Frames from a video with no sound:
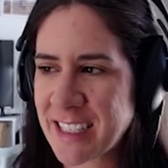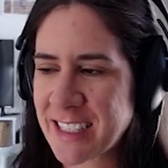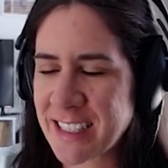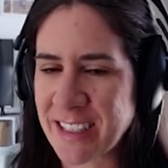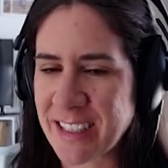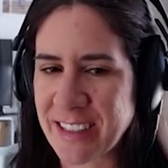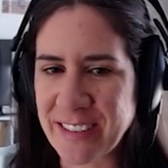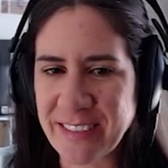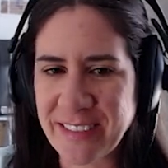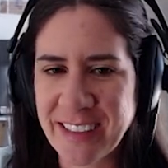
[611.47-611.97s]

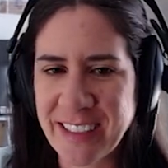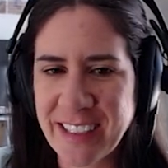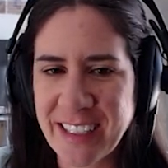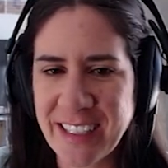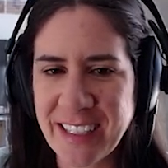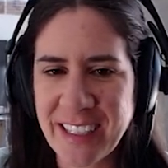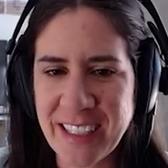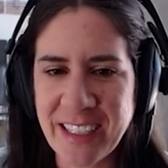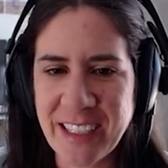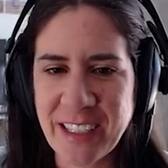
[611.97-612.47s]
So
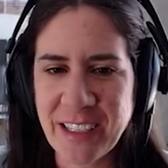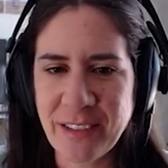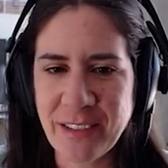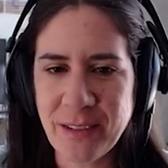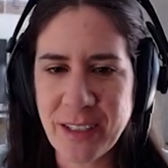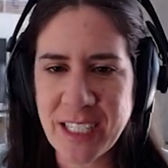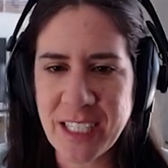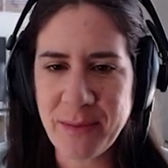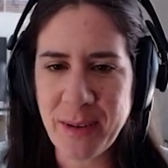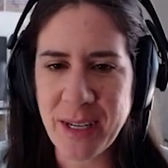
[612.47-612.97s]

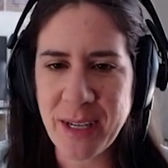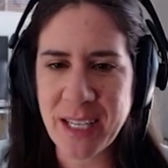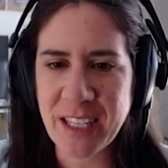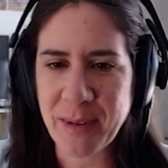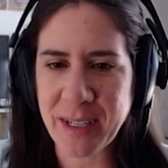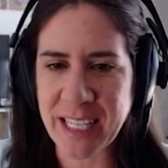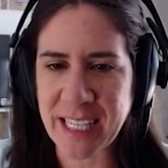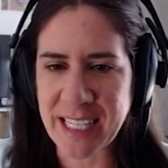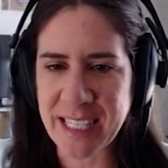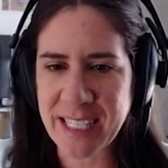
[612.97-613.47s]
we're going to make them
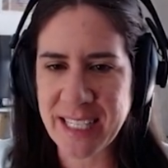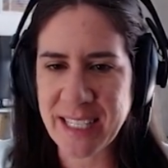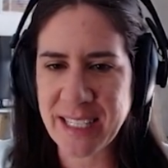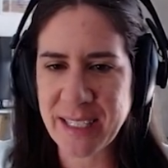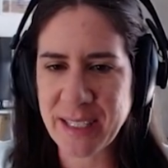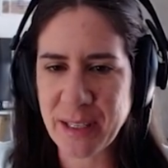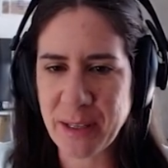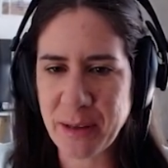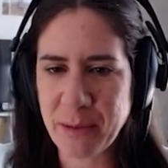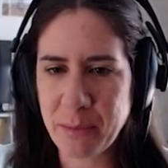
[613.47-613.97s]
a
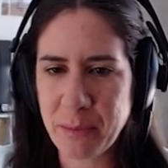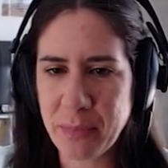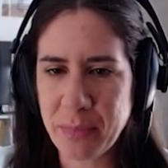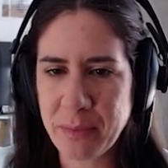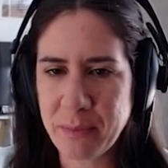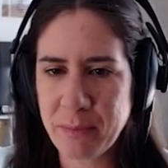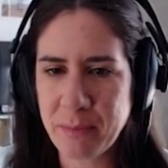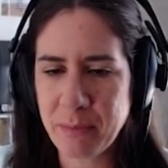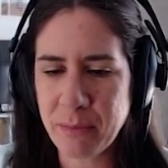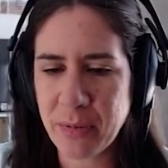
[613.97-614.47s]
nice
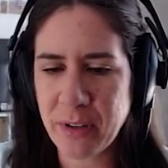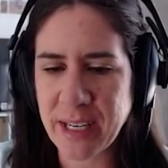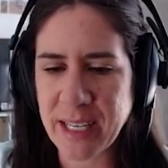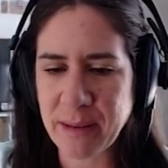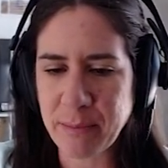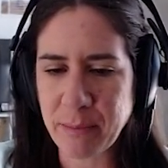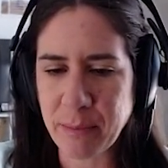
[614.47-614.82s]
bright